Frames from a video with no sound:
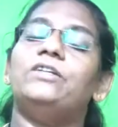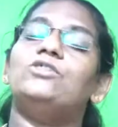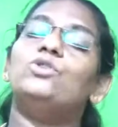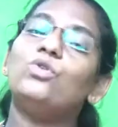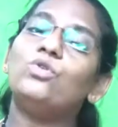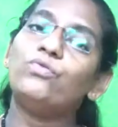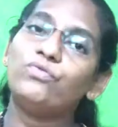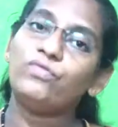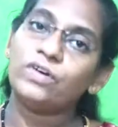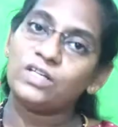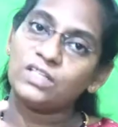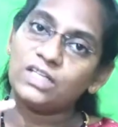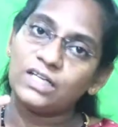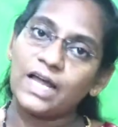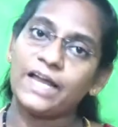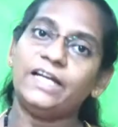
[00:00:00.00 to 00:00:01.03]
So for
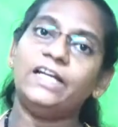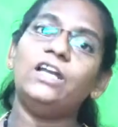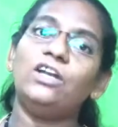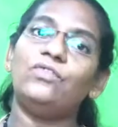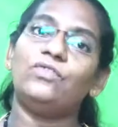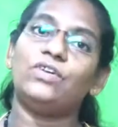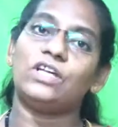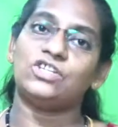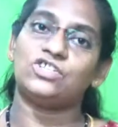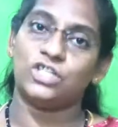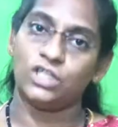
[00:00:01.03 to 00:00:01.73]
that identification,